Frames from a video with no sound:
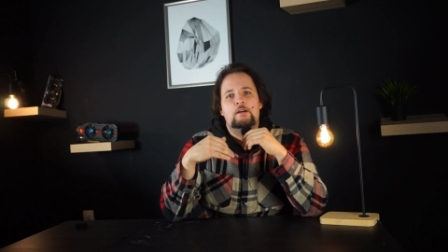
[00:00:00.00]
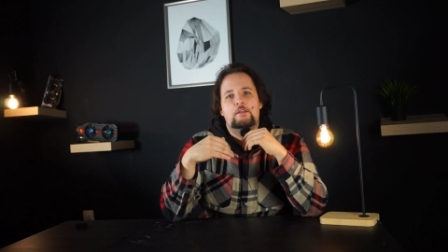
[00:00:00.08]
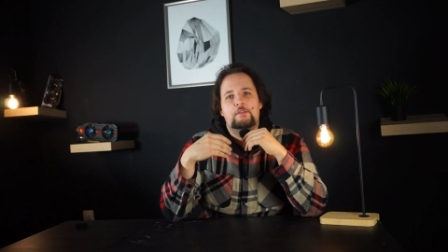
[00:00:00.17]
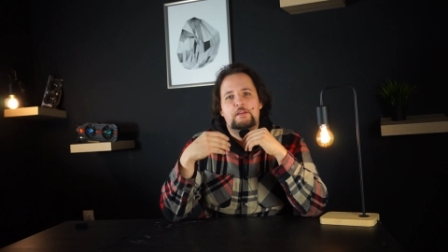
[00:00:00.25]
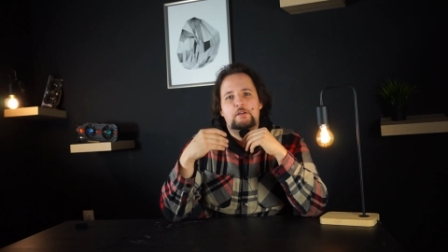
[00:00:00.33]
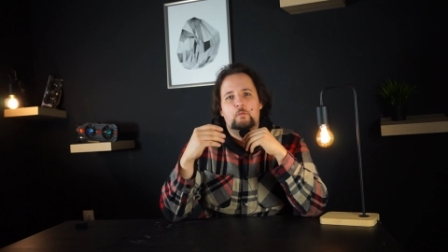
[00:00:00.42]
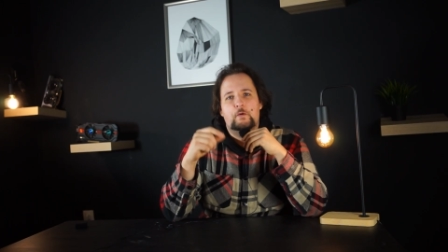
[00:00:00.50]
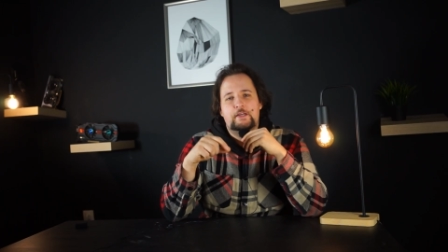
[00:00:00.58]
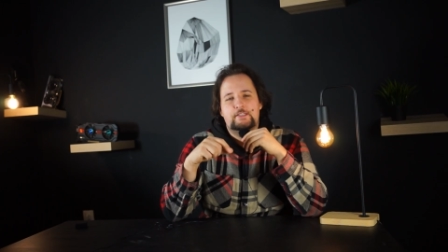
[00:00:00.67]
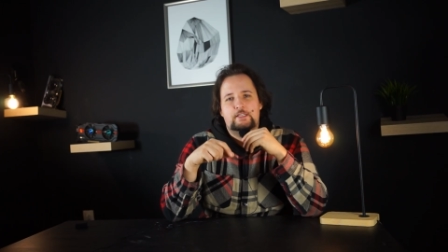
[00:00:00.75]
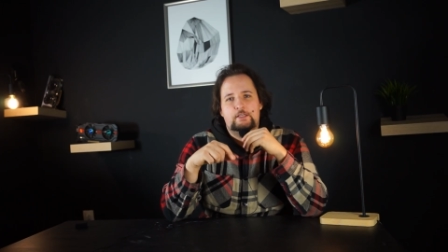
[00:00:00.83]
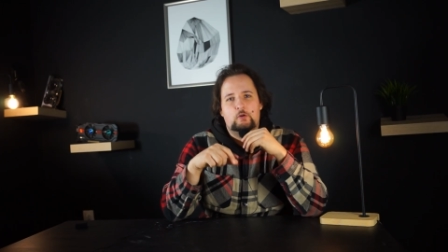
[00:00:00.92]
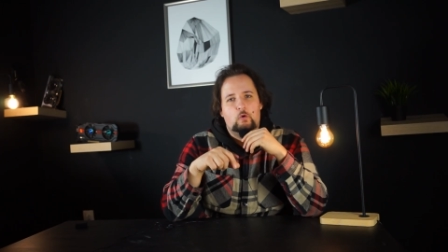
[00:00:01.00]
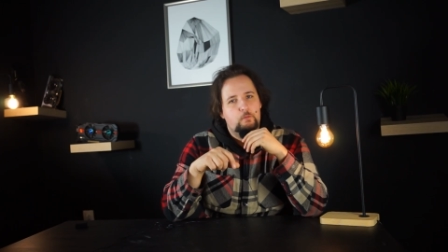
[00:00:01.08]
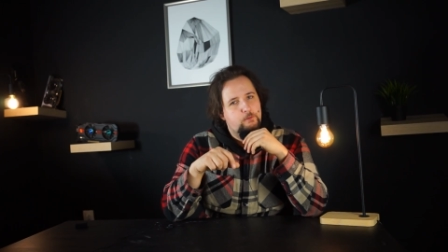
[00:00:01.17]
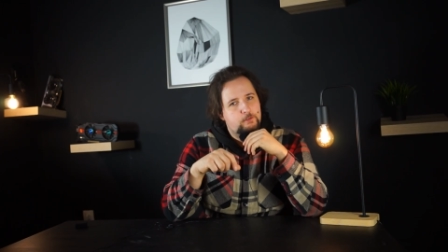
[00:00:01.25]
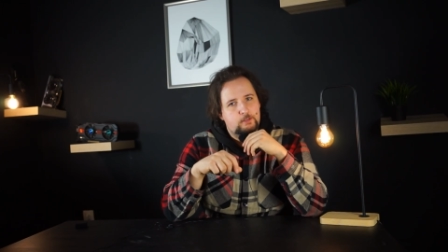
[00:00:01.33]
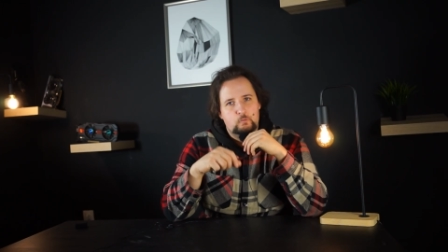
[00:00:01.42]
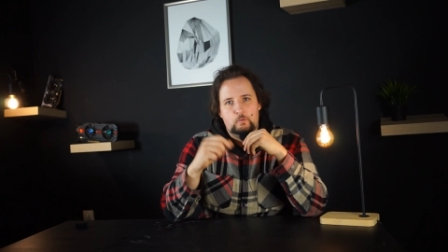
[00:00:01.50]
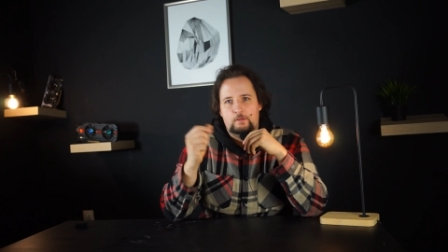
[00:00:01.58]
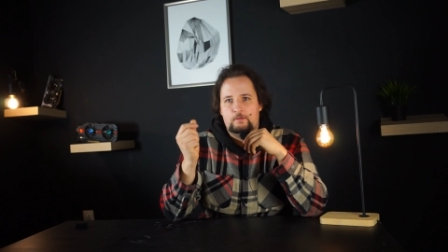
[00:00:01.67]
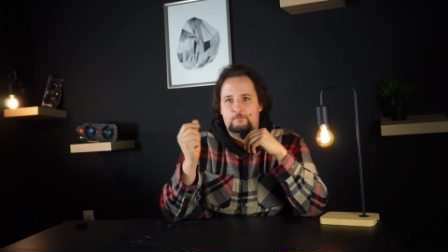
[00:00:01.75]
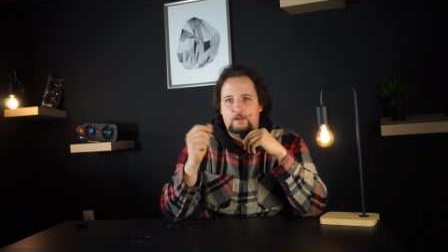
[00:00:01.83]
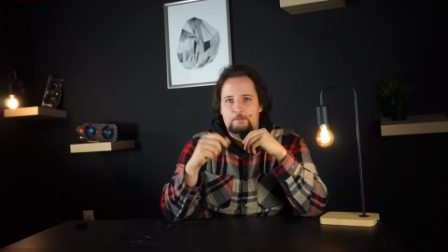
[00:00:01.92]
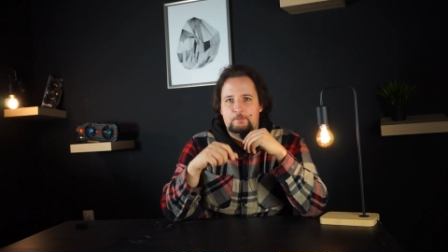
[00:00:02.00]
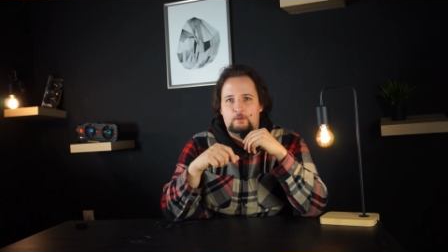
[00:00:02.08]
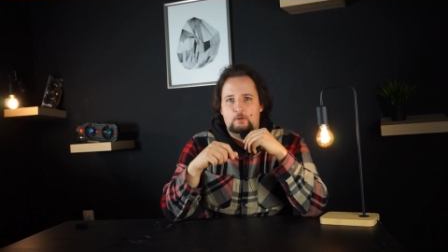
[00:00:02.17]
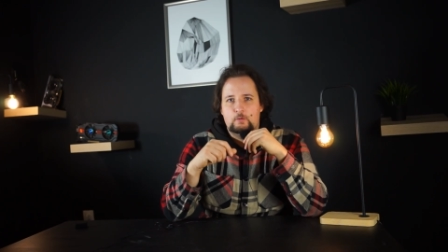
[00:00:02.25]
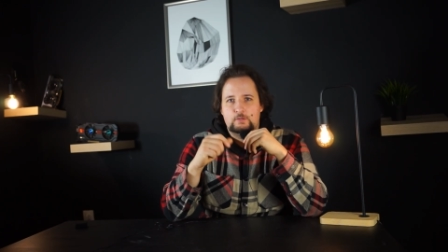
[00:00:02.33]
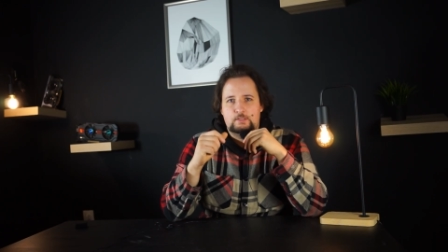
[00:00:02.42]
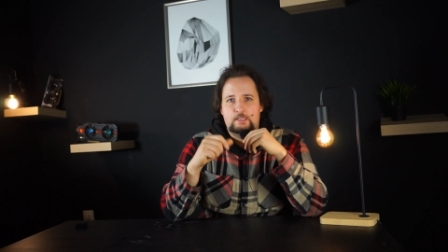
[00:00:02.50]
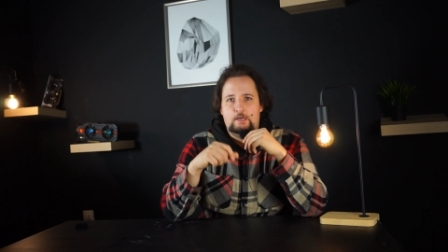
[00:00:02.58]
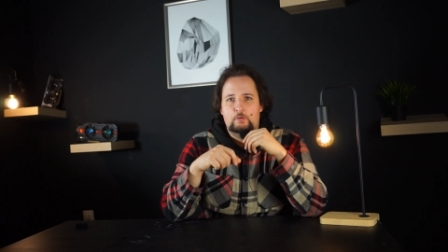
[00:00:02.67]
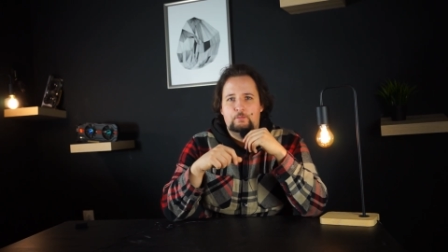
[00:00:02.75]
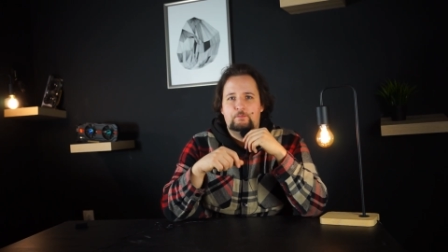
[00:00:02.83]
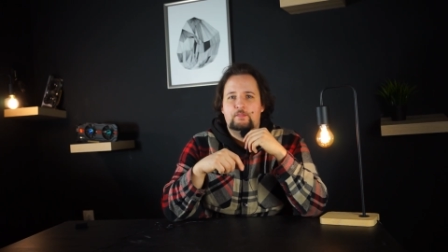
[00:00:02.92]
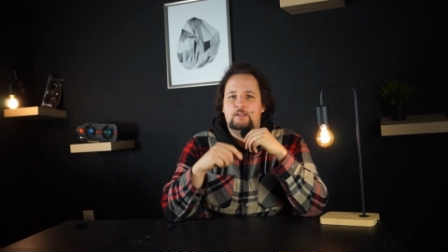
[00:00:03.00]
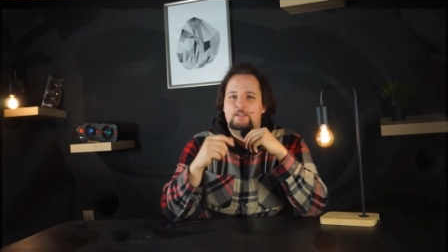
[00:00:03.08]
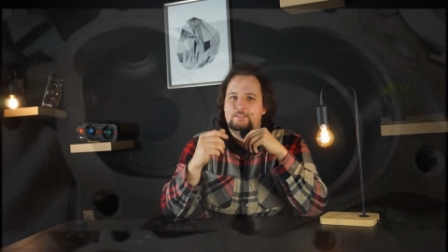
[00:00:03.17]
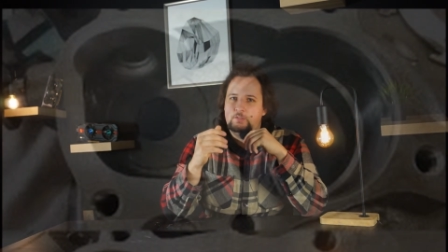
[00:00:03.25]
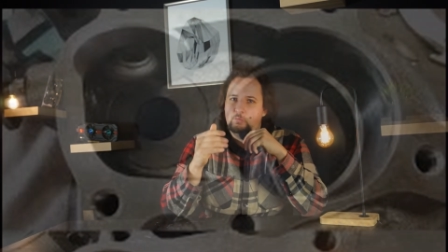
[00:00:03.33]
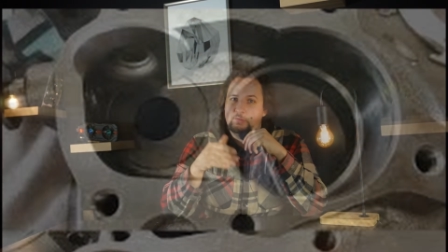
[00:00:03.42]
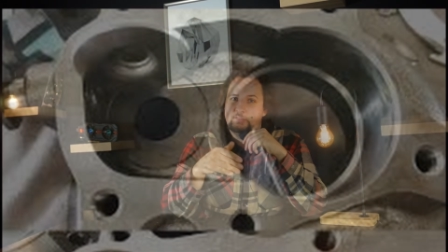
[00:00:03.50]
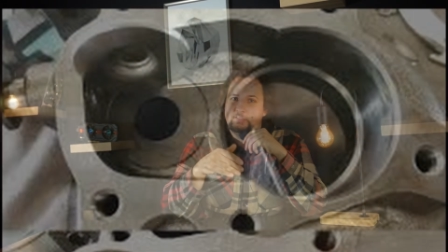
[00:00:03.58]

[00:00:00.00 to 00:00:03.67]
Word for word: the wastegate opening where the flapper closes down, you will